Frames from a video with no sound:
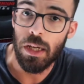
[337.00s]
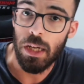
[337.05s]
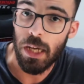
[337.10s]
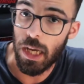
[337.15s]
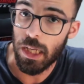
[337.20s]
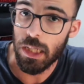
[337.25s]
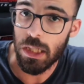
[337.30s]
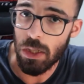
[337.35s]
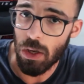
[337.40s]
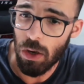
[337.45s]

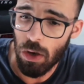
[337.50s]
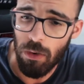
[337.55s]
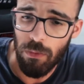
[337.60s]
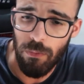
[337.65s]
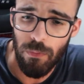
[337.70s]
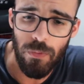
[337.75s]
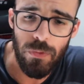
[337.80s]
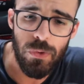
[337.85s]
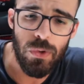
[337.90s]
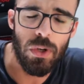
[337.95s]
Hats
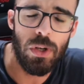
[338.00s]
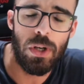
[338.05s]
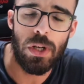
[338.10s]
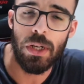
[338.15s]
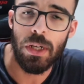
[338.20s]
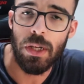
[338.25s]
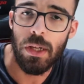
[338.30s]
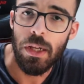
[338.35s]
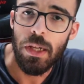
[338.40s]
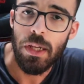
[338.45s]
off to
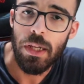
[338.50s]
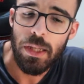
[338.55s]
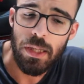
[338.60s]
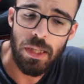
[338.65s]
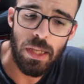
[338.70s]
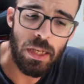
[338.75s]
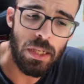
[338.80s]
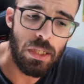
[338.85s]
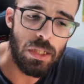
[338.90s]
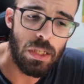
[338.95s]
her.
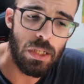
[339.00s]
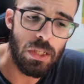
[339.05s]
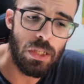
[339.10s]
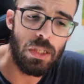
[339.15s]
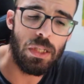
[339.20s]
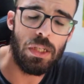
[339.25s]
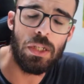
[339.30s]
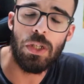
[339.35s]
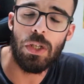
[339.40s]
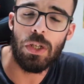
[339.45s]
Thanks to
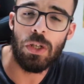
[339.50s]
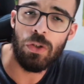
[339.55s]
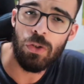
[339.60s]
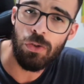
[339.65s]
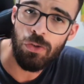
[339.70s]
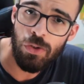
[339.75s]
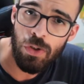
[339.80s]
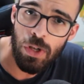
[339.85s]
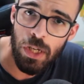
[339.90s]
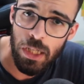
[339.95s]
this
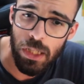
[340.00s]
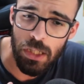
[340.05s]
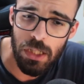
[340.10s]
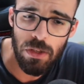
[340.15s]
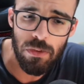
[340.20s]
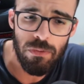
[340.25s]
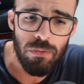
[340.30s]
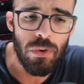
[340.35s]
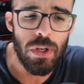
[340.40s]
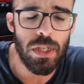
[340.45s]
great
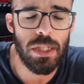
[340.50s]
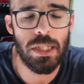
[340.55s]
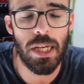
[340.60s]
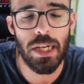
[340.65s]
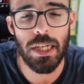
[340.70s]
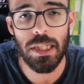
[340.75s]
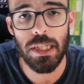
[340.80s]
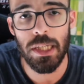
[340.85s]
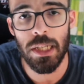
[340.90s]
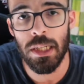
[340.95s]
voice
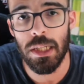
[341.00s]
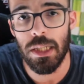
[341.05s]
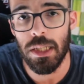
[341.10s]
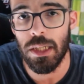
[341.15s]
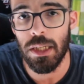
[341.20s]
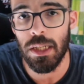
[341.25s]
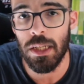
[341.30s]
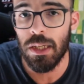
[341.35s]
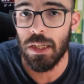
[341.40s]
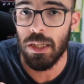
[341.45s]
acting,
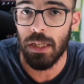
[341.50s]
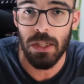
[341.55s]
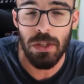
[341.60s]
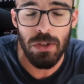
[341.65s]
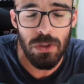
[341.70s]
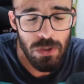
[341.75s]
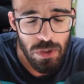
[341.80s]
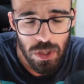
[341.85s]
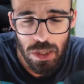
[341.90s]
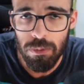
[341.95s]
the
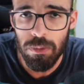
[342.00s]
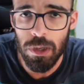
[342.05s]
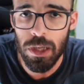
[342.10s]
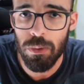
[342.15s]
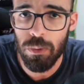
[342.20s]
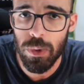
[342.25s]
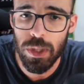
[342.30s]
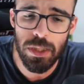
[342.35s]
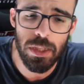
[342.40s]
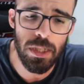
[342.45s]
incredibly
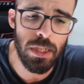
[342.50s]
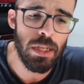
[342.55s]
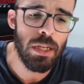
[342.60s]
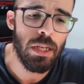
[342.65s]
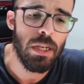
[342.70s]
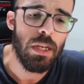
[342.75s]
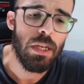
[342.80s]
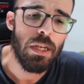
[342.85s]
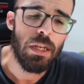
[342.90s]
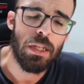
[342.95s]
witty
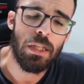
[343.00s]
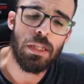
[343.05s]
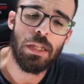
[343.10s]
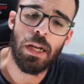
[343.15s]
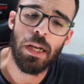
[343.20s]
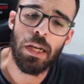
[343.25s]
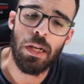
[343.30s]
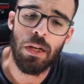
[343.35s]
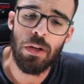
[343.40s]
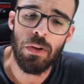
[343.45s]

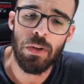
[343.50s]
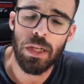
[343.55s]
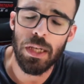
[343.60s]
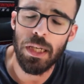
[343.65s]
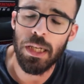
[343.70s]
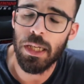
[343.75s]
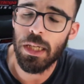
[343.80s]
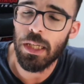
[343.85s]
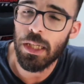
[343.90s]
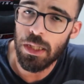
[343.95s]
dialogue
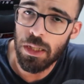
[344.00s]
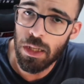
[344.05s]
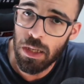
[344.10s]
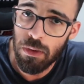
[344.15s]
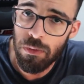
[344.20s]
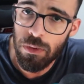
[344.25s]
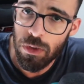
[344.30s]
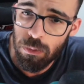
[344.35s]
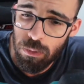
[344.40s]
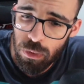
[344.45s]
is
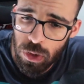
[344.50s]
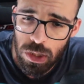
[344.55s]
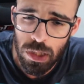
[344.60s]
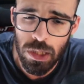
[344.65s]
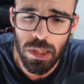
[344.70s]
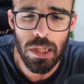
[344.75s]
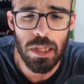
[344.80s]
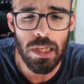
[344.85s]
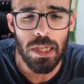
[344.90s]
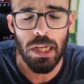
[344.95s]
delivered
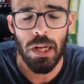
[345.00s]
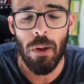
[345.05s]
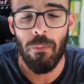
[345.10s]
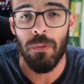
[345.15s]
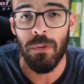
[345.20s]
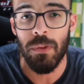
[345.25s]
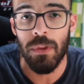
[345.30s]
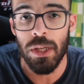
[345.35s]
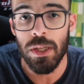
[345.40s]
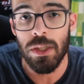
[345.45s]
brilliantly,
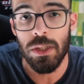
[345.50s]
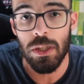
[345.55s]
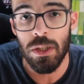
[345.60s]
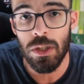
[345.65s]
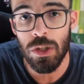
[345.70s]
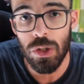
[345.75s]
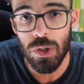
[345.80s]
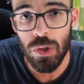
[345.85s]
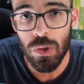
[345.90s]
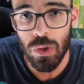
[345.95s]
and this
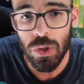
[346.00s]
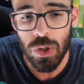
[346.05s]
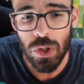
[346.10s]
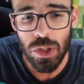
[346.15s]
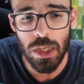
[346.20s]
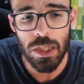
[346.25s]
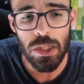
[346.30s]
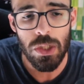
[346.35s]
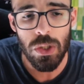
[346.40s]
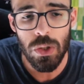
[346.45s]
ensures
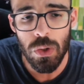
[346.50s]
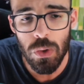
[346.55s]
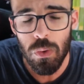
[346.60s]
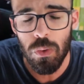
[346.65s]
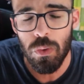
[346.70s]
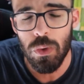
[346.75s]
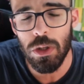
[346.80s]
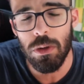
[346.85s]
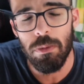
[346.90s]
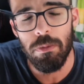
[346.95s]
that you
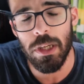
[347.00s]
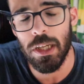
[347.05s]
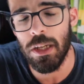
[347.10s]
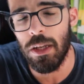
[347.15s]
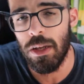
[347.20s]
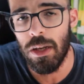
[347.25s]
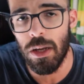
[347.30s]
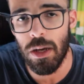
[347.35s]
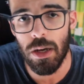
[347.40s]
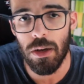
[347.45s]
will be
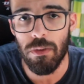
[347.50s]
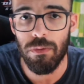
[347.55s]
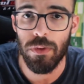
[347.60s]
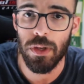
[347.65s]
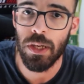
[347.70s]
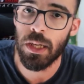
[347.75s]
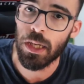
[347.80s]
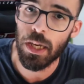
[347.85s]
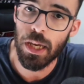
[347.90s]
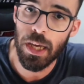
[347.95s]

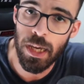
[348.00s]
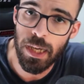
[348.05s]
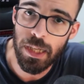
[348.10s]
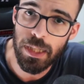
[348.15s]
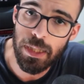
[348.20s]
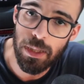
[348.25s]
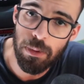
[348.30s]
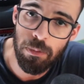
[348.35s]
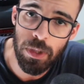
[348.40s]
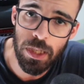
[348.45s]
laughing
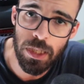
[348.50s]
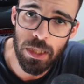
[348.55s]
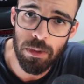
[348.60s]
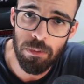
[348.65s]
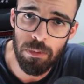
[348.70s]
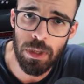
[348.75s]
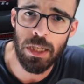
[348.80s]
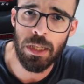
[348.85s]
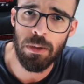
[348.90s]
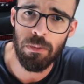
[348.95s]
at
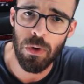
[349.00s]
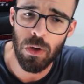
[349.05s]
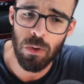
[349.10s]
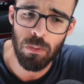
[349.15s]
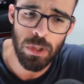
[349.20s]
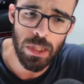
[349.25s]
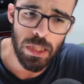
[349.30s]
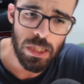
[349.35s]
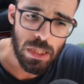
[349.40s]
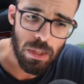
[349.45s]
many
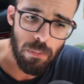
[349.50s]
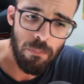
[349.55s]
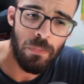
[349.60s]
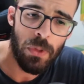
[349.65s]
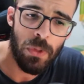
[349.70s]
moments.